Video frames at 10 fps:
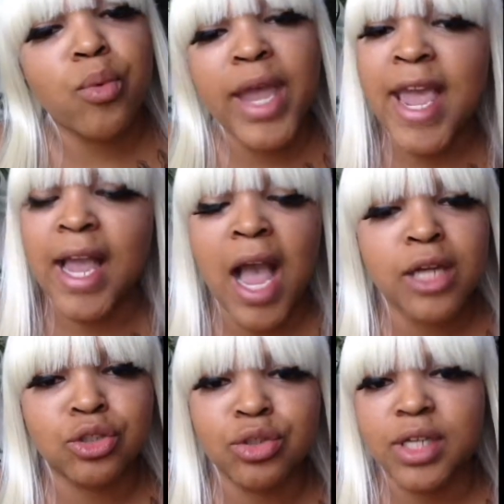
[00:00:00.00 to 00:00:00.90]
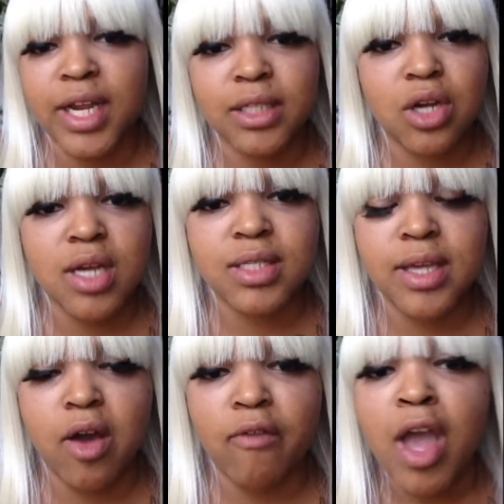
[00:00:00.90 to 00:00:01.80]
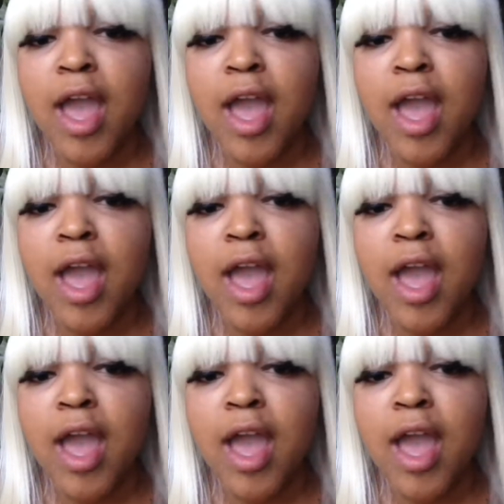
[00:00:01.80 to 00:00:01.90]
We can't contradict ourselves.